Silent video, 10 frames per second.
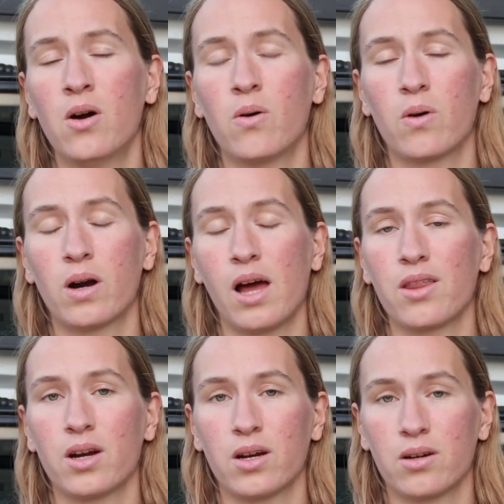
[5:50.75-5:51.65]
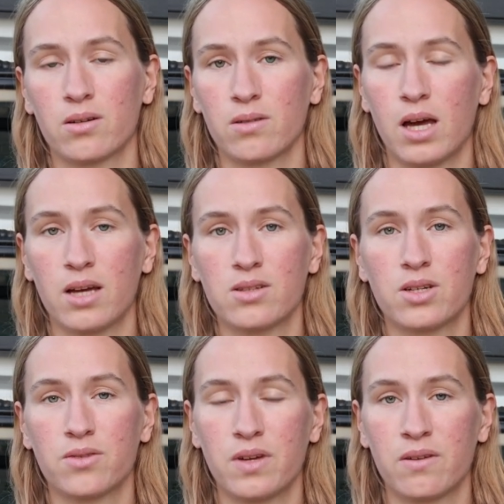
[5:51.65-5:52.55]
or other
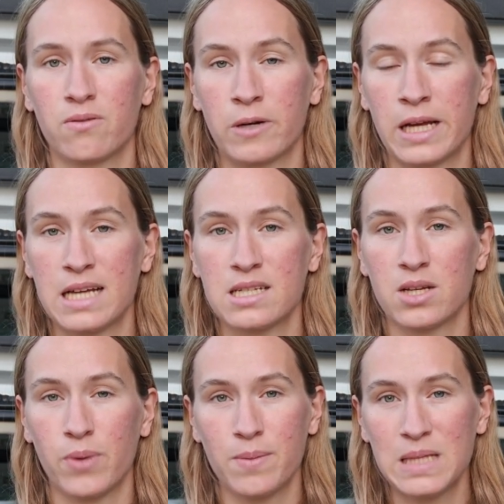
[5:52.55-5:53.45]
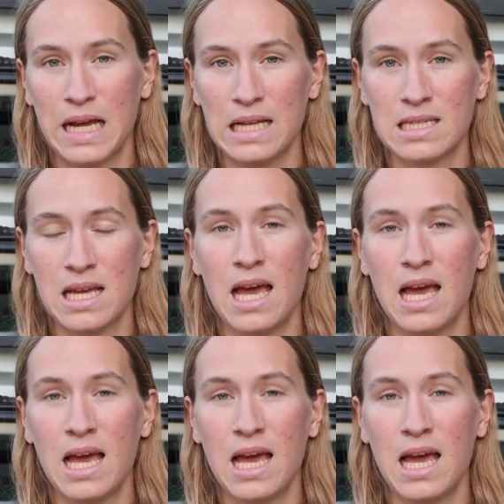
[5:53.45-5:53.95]
surfing forecasting websites,